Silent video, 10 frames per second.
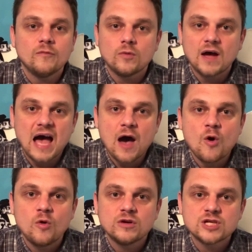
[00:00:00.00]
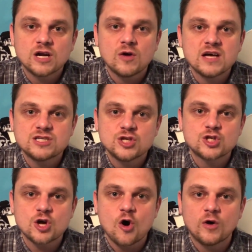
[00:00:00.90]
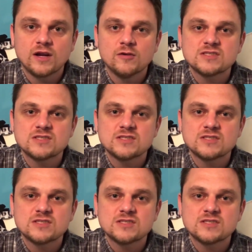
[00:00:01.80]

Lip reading: how generosity is showing.